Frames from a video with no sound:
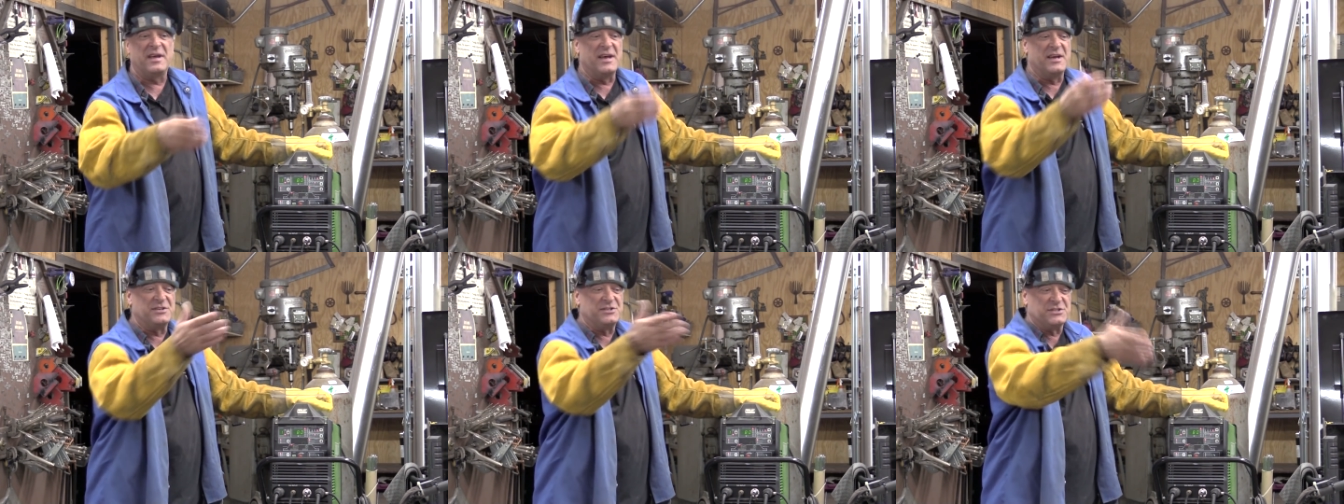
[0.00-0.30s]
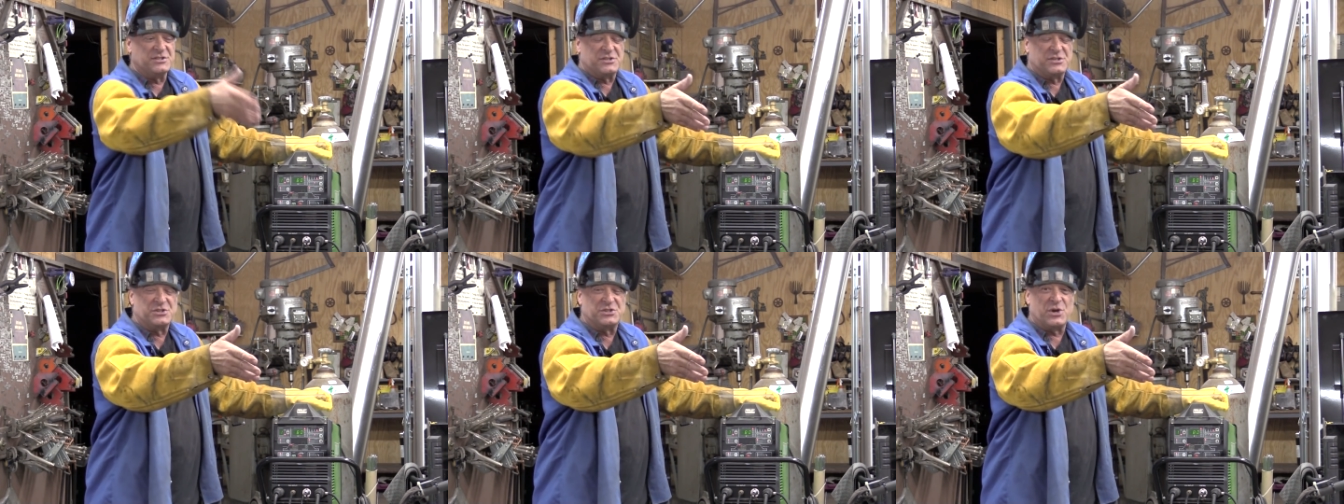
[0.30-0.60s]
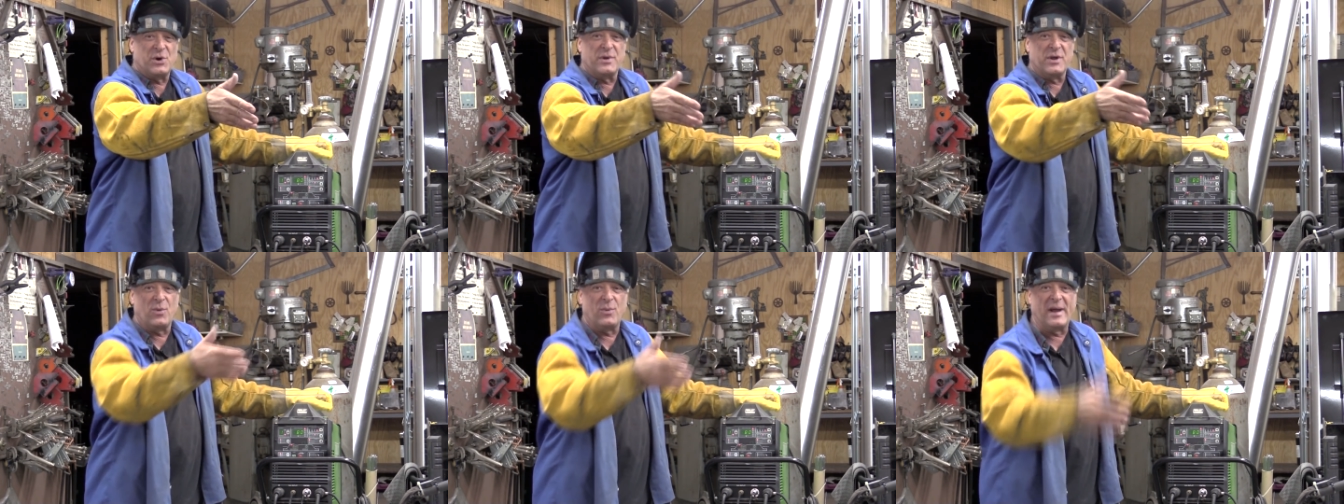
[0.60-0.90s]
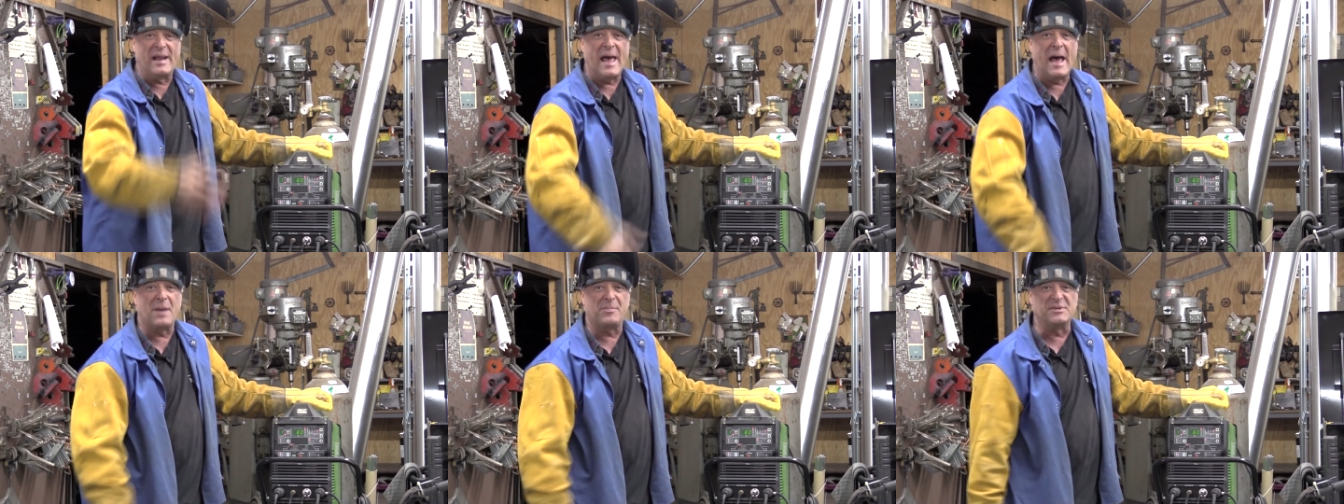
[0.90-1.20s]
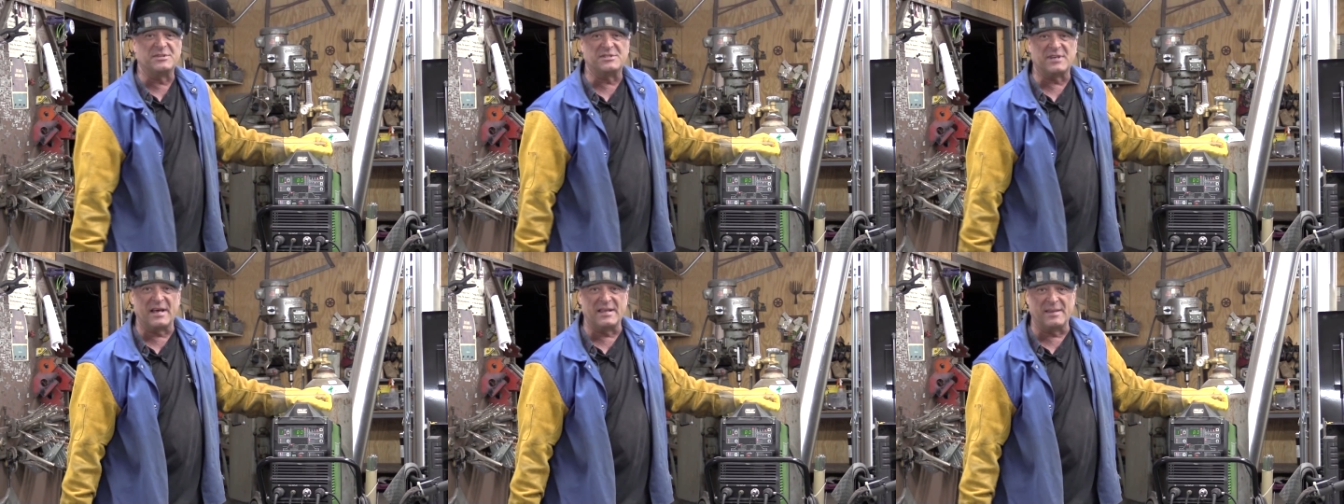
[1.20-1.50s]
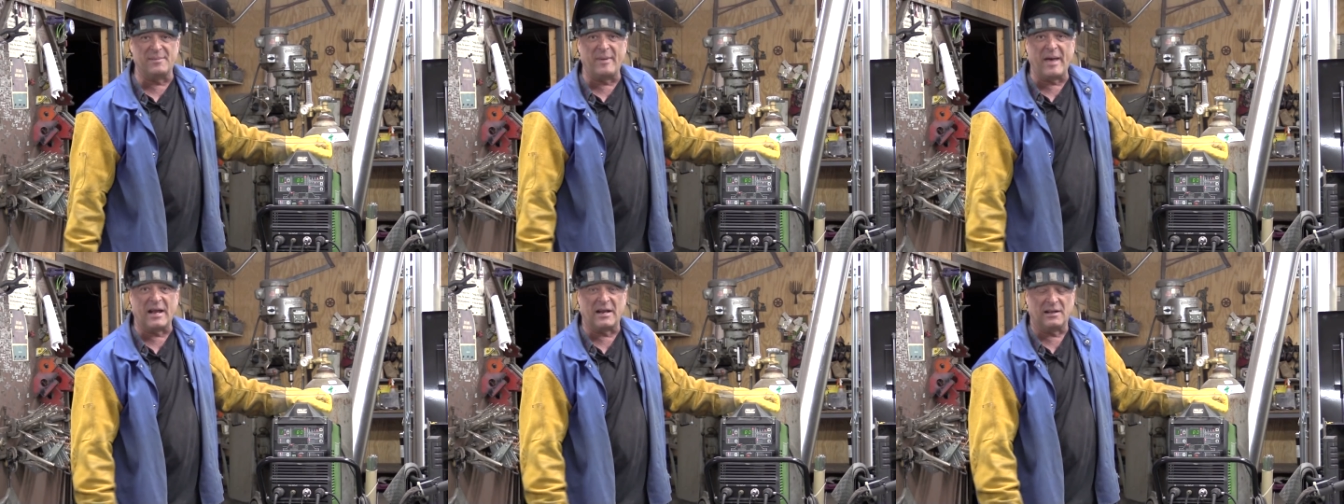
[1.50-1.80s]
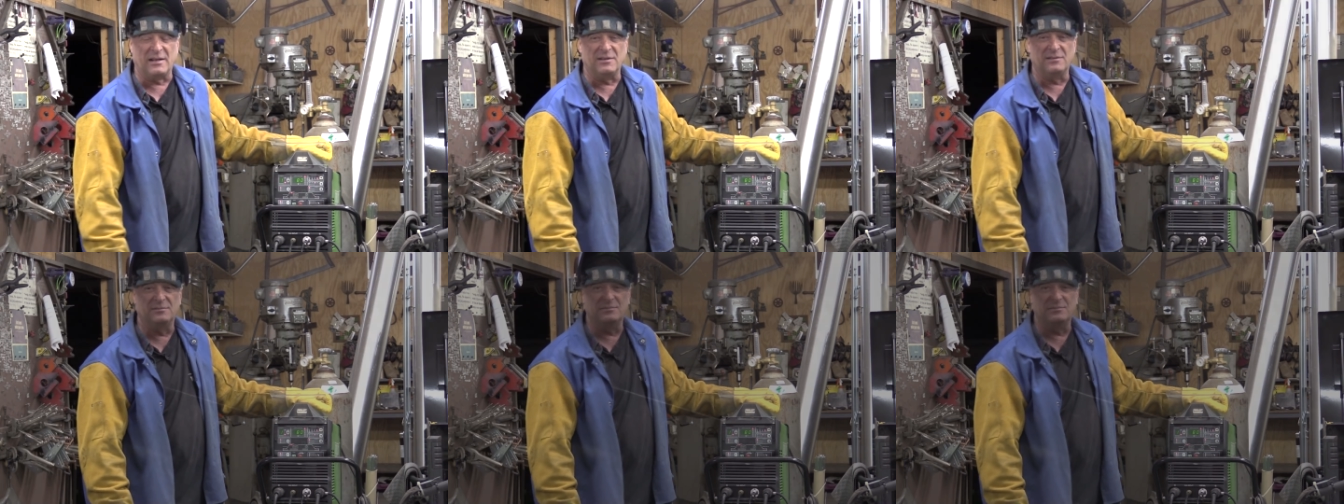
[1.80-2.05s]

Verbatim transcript: and just to show you what happens on the metal.